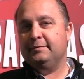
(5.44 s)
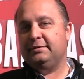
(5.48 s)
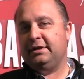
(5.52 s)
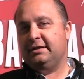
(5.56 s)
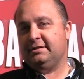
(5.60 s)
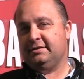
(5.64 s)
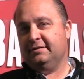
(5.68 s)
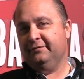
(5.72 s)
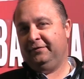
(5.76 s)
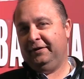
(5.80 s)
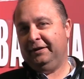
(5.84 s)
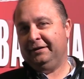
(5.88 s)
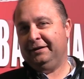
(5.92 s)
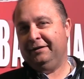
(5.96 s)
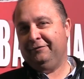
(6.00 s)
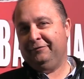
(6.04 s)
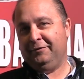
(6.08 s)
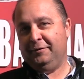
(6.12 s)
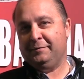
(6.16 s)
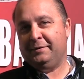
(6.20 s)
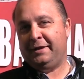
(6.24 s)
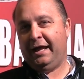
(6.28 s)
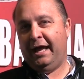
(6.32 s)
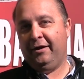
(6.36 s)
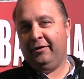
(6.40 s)
I'm Jason Finley
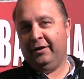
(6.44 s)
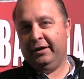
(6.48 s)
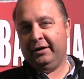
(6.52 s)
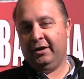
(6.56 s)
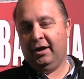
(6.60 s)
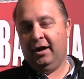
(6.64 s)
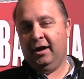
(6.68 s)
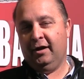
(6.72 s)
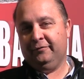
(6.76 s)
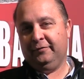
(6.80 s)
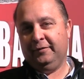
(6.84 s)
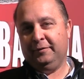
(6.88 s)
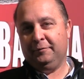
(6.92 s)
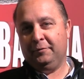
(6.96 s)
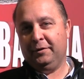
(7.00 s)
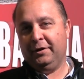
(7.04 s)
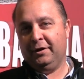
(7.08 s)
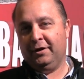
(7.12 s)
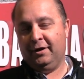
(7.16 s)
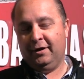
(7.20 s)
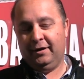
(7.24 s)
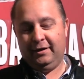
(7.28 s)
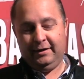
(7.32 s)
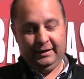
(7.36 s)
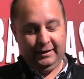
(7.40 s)
from Callaway Golf, and
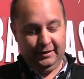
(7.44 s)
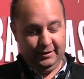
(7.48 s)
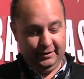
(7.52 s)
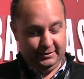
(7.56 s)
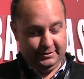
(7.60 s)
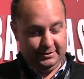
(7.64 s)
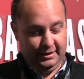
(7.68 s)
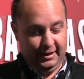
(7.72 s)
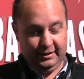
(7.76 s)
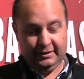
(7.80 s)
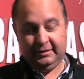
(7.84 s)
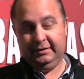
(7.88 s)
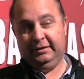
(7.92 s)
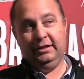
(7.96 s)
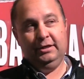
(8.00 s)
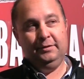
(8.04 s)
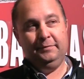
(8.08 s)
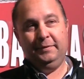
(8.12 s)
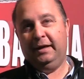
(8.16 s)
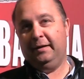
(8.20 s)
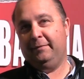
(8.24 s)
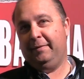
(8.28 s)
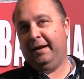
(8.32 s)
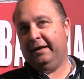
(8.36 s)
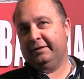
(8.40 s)
we're here to talk a little
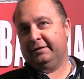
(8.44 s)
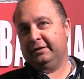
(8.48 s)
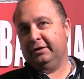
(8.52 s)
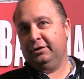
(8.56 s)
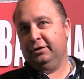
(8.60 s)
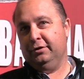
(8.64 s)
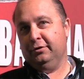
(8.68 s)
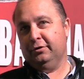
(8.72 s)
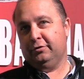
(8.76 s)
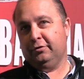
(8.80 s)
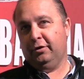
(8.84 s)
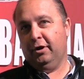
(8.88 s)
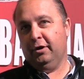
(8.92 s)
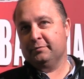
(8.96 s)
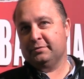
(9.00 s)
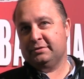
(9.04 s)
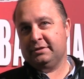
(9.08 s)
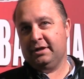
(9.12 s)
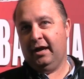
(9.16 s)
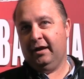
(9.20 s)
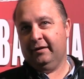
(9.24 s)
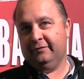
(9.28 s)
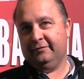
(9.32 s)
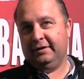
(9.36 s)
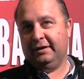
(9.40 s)
bit about the new Chrome
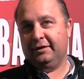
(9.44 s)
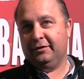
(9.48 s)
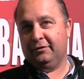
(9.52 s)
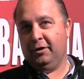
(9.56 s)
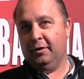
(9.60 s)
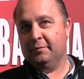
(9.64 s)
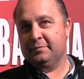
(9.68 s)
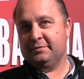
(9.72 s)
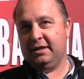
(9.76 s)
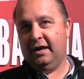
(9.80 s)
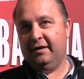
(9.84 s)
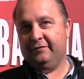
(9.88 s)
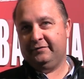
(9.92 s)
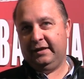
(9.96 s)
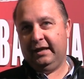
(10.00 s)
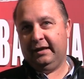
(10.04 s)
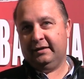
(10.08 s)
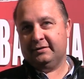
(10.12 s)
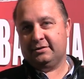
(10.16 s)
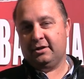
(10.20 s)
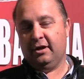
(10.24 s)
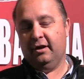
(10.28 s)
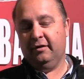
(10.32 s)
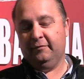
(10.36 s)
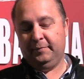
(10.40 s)
Soft and Chrome Soft
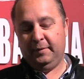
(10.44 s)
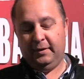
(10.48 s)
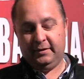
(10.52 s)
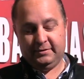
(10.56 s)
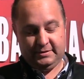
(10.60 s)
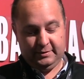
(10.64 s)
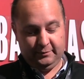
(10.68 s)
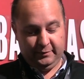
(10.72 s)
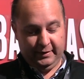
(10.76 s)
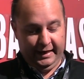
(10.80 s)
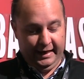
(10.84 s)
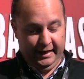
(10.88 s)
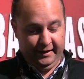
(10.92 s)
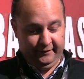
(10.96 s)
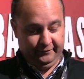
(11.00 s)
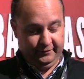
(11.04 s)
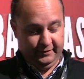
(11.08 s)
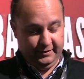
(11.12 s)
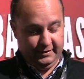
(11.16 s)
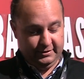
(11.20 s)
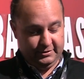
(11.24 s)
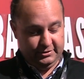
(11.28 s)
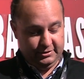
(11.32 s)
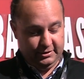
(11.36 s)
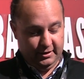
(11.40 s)
X golf balls that we have for
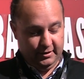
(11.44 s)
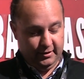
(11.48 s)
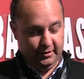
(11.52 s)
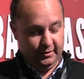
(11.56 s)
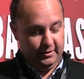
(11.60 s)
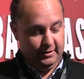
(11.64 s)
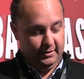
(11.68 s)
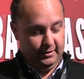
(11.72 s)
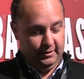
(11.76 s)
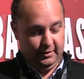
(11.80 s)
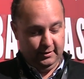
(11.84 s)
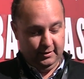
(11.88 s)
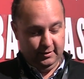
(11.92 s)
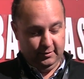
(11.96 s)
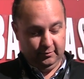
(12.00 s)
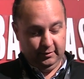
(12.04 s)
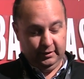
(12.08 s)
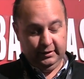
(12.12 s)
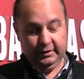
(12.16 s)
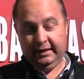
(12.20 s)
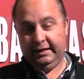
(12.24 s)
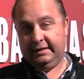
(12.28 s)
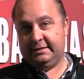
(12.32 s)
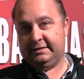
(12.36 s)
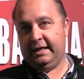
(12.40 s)
this year.
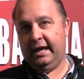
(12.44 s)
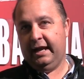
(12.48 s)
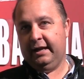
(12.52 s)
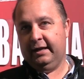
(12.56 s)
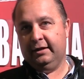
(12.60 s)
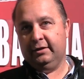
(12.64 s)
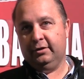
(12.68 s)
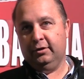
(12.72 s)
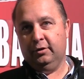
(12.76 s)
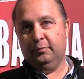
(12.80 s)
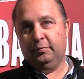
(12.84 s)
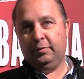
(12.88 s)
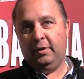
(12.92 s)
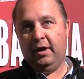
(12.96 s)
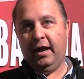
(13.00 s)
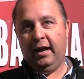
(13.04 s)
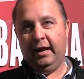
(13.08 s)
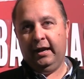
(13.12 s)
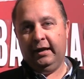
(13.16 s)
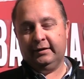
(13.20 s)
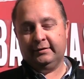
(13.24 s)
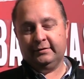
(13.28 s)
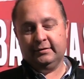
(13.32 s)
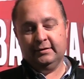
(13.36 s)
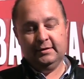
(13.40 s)
Really exciting new
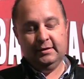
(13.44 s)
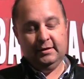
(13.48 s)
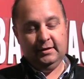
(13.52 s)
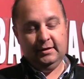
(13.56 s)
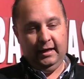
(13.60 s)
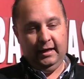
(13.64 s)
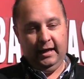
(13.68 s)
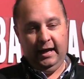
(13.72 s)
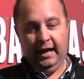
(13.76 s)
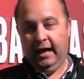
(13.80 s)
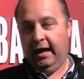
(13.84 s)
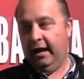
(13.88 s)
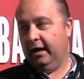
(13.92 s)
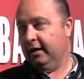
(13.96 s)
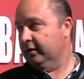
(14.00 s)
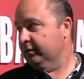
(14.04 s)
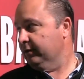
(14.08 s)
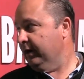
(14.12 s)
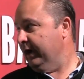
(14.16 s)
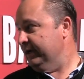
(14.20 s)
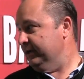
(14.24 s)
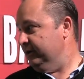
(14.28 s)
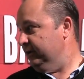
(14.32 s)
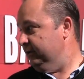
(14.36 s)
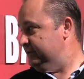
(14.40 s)
product, uh,
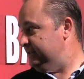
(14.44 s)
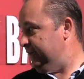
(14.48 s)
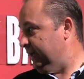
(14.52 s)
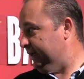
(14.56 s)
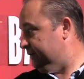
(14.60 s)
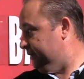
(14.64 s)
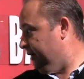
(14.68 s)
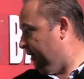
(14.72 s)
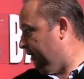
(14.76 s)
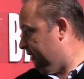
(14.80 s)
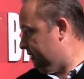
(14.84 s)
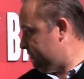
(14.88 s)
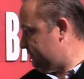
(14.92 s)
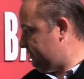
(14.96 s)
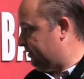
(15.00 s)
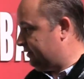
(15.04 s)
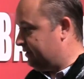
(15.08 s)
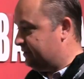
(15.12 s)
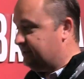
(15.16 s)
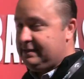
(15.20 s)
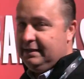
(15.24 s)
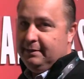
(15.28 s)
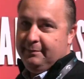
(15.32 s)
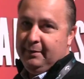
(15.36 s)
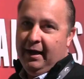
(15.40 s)
great new technology you
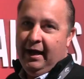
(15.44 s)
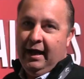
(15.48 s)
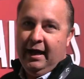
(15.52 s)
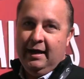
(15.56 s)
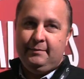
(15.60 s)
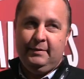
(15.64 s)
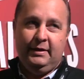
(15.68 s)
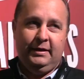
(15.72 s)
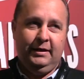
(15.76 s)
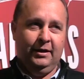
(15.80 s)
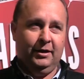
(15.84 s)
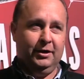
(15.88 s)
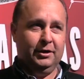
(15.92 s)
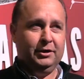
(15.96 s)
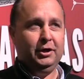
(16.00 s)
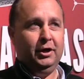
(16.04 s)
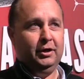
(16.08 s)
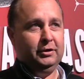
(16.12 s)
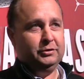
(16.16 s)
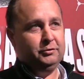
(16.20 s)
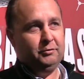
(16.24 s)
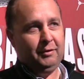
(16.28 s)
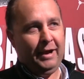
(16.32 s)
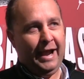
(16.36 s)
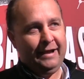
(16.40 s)
can see behind me here
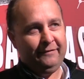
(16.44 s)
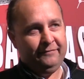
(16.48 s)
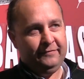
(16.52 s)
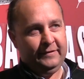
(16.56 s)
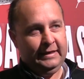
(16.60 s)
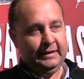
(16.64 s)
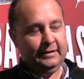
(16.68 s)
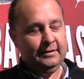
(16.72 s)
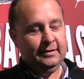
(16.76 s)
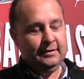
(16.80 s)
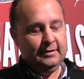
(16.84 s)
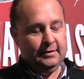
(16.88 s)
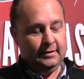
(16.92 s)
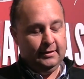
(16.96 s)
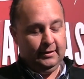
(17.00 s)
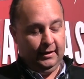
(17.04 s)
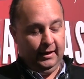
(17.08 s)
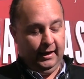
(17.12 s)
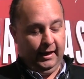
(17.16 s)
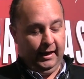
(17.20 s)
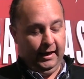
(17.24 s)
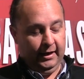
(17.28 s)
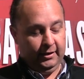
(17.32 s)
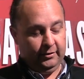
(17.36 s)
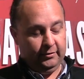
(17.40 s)
called graphene.
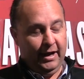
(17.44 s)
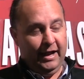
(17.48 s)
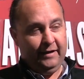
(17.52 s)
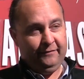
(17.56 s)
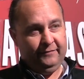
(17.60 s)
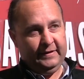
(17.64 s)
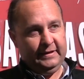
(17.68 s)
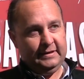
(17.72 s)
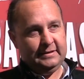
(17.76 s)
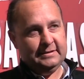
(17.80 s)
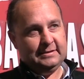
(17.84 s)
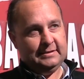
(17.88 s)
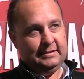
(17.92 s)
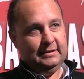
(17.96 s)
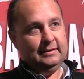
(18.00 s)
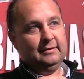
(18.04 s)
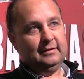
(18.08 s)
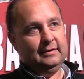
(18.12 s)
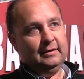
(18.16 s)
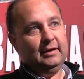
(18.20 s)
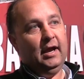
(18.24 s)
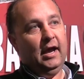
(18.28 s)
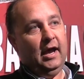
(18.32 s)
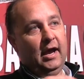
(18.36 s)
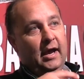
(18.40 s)
Uh, graphene's
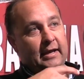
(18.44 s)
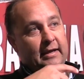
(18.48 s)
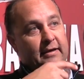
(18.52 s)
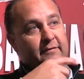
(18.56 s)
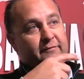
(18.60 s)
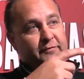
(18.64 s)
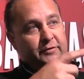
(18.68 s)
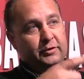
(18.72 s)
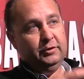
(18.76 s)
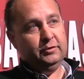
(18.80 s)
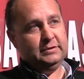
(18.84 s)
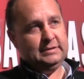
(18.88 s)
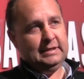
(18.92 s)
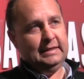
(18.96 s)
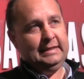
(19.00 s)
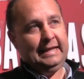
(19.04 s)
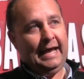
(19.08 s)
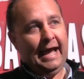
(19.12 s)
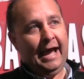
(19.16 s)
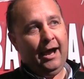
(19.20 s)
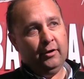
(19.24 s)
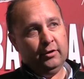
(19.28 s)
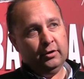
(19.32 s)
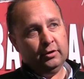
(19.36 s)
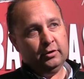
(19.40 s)
uh, infused in
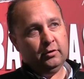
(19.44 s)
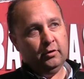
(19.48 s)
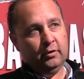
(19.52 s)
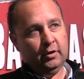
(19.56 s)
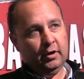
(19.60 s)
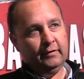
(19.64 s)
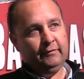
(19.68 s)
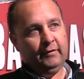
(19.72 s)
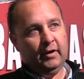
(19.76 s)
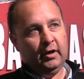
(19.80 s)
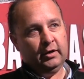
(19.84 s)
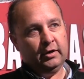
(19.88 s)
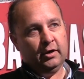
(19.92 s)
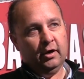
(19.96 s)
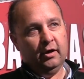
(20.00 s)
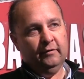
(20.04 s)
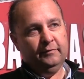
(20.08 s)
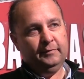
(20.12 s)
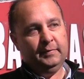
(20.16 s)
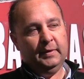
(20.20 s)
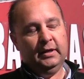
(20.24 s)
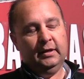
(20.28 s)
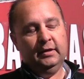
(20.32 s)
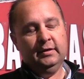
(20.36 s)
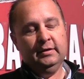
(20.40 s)
the outer core of our
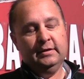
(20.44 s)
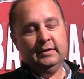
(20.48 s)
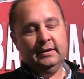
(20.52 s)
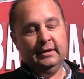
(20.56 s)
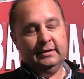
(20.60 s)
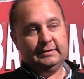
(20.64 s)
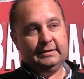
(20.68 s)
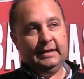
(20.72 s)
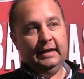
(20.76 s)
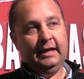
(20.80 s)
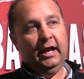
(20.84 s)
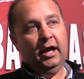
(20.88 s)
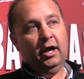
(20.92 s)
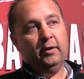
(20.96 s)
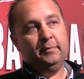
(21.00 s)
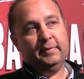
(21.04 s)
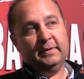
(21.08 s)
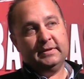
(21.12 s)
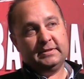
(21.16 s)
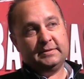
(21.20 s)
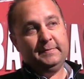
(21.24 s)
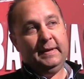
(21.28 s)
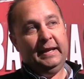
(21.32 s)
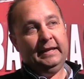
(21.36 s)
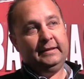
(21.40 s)
golf ball. It's going to help
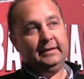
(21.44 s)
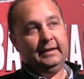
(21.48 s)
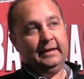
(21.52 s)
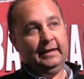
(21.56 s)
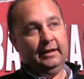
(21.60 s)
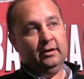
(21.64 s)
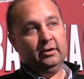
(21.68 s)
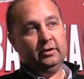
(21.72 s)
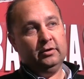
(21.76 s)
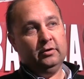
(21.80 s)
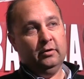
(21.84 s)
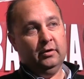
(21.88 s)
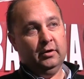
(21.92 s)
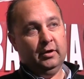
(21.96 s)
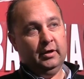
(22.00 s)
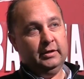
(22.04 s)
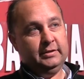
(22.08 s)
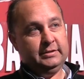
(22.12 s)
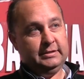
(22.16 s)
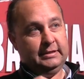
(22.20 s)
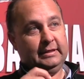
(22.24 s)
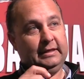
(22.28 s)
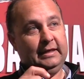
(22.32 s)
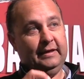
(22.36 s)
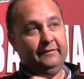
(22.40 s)
us make the inner
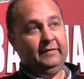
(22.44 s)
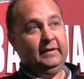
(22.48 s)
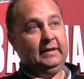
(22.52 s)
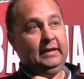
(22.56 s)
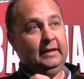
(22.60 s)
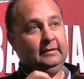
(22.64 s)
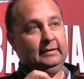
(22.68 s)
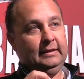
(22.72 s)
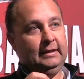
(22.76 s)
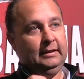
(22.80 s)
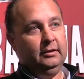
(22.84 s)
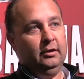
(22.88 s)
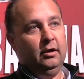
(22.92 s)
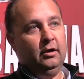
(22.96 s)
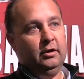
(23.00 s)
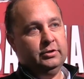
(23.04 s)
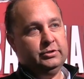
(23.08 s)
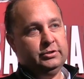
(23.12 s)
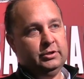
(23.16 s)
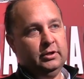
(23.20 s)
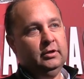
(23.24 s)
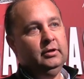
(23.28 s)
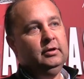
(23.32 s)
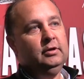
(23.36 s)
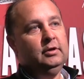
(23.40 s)
core significantly
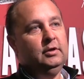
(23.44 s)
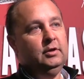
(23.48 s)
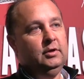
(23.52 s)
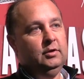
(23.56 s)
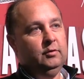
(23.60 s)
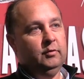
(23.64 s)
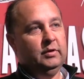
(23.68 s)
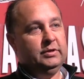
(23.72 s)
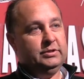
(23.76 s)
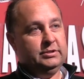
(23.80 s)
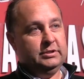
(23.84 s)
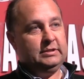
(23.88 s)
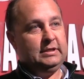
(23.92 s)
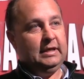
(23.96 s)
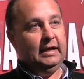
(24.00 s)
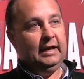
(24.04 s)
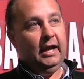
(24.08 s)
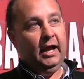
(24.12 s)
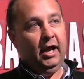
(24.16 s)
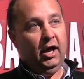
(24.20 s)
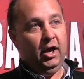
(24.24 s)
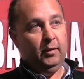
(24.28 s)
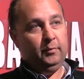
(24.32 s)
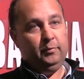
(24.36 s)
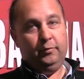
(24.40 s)
larger, which is going
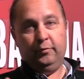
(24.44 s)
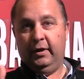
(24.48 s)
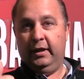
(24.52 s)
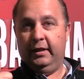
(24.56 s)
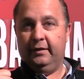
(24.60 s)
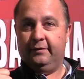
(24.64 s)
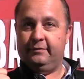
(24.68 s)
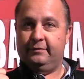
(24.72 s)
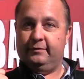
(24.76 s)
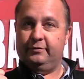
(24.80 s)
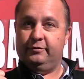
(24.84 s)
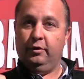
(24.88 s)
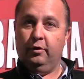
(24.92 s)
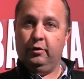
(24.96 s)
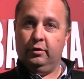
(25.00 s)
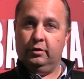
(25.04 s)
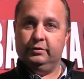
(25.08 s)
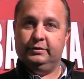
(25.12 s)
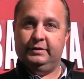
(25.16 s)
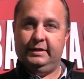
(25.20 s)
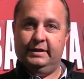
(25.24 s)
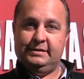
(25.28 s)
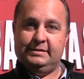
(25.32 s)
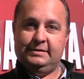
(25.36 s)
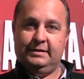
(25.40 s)
to help with total
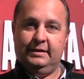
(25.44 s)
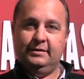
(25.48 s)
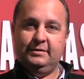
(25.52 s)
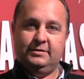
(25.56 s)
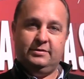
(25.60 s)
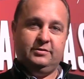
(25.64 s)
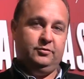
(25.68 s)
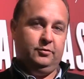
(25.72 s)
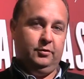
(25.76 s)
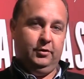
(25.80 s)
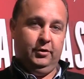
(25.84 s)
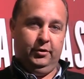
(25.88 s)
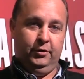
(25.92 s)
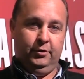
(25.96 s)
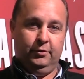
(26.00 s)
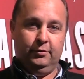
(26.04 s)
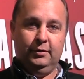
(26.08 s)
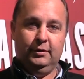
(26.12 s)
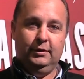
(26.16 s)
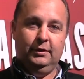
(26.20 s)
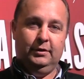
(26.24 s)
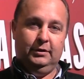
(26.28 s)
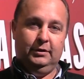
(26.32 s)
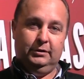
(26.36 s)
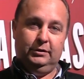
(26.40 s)
distance through
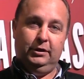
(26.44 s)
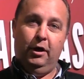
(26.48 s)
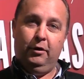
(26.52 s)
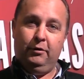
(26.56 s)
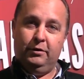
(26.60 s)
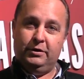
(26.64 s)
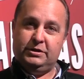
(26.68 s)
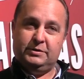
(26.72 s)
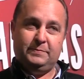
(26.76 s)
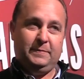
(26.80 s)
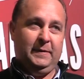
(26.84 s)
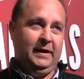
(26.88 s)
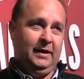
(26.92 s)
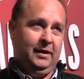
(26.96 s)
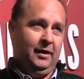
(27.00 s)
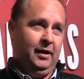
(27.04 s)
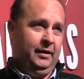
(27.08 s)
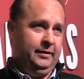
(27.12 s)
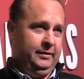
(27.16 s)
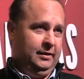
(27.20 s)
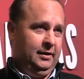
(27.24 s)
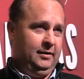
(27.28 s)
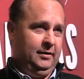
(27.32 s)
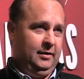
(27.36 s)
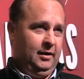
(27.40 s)
lower spin
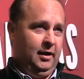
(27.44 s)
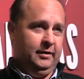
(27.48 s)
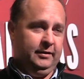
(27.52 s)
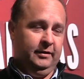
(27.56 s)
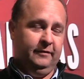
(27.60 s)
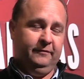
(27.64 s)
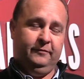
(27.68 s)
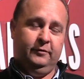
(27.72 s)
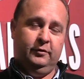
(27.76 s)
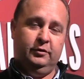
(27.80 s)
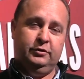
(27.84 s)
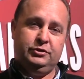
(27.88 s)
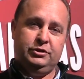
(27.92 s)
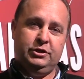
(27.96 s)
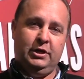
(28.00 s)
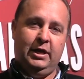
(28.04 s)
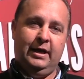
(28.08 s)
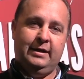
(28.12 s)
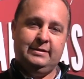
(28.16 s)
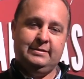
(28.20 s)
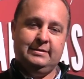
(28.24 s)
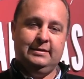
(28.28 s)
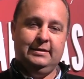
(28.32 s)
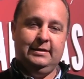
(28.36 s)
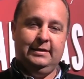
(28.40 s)
on the on the full
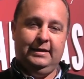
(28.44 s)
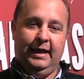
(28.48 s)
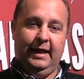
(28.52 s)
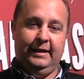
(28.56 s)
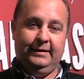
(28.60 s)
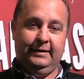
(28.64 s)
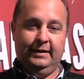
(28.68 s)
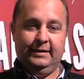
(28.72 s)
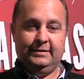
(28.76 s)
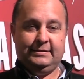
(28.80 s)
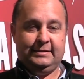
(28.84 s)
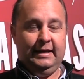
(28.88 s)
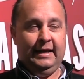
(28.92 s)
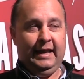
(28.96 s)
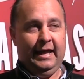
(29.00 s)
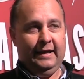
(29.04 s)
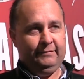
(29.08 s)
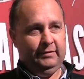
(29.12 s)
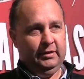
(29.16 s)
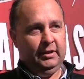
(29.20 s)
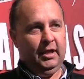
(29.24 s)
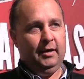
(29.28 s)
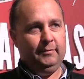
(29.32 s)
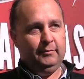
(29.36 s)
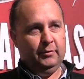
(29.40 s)
shots, and then it's going to
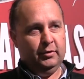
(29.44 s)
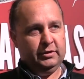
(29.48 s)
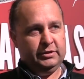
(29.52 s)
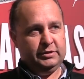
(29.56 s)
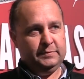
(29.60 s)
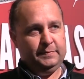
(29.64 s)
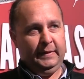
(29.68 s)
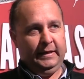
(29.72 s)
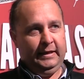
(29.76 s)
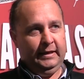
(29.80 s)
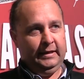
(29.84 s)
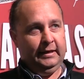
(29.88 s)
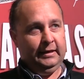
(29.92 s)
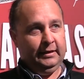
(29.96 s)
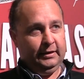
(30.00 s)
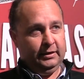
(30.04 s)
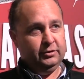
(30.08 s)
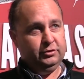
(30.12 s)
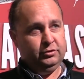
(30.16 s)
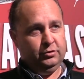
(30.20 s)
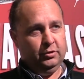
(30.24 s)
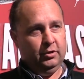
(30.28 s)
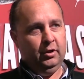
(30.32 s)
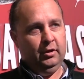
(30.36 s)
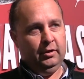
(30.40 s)
have a lot more spin and
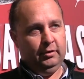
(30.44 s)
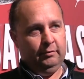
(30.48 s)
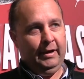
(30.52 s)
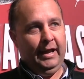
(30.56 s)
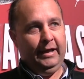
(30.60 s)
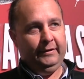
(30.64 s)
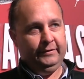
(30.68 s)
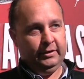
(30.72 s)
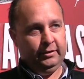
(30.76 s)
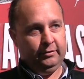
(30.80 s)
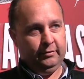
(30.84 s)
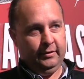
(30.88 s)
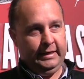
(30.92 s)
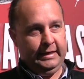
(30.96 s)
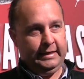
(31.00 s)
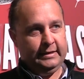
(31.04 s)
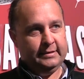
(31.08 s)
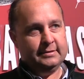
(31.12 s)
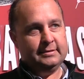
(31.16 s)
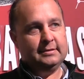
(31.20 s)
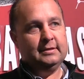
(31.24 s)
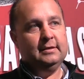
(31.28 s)
control around the greens.